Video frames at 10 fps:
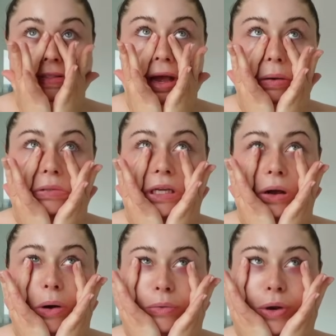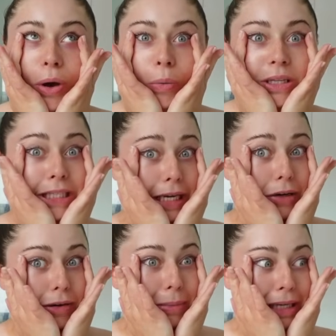I was like, oh no, what
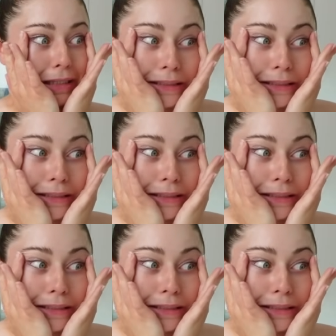tanner am I gonna